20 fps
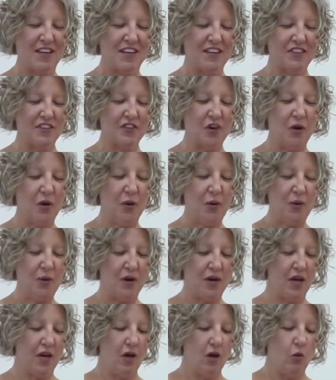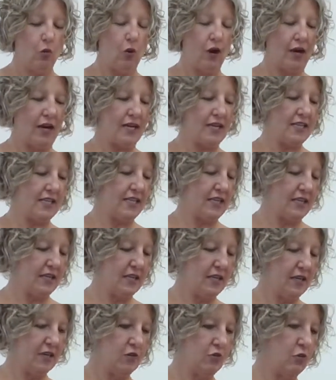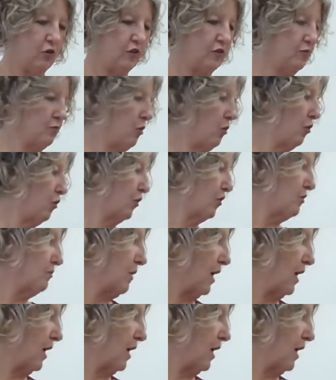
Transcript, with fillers: So what I did was poured